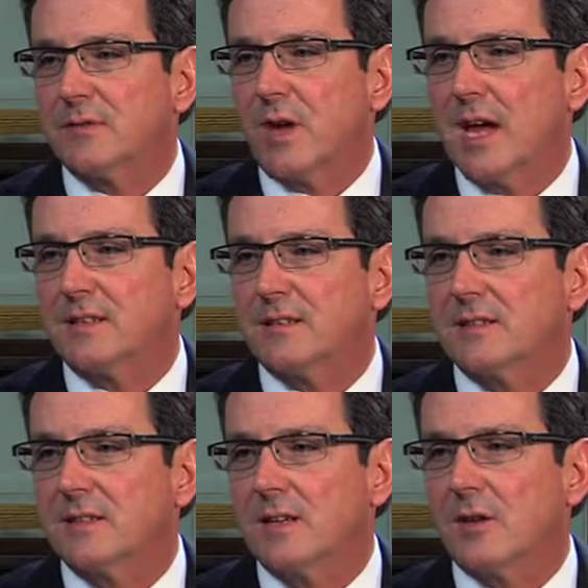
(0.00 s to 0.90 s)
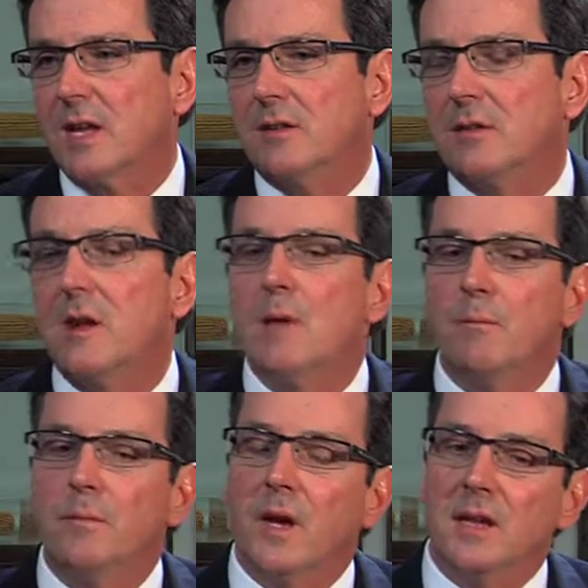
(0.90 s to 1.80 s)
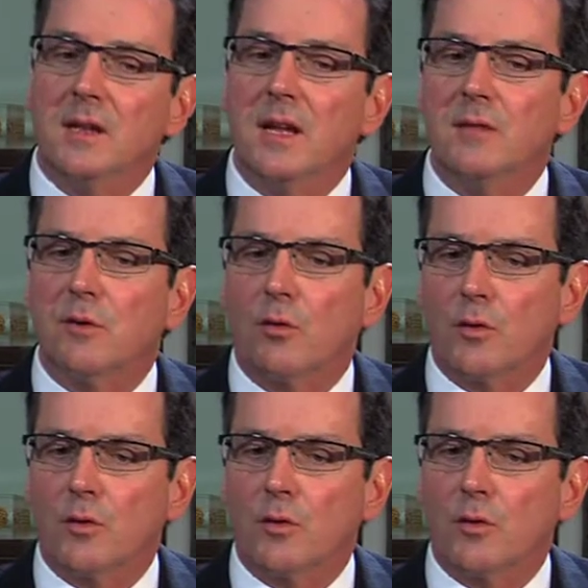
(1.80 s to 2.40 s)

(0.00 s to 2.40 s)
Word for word: of cases in, in in, in,